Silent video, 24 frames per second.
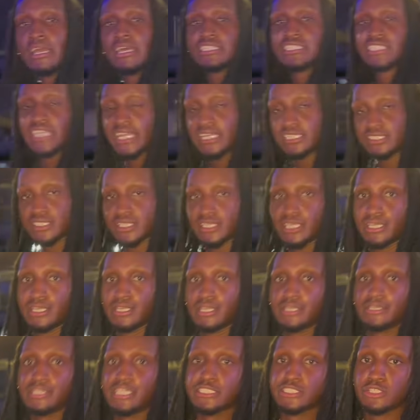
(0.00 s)

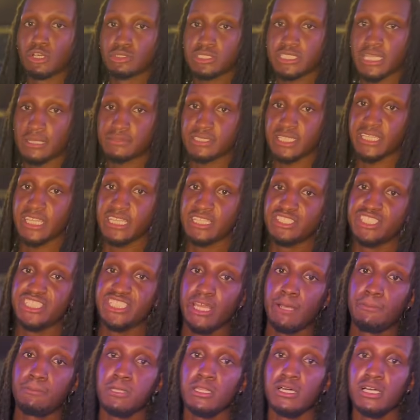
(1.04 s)
changing the toe stops and getting
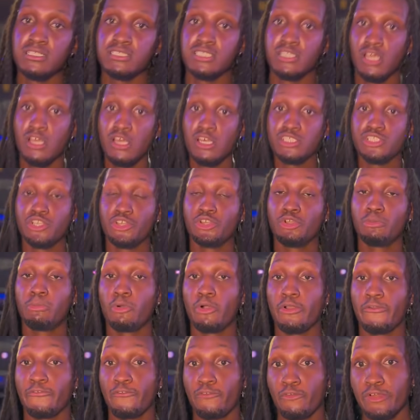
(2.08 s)
jam plugs so you're
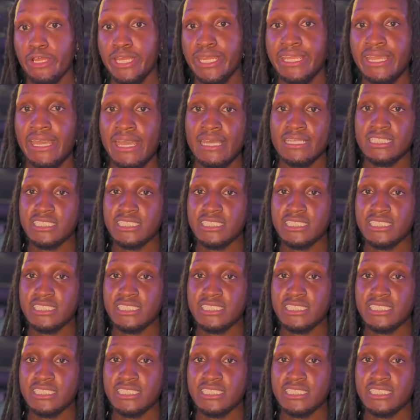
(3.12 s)
more free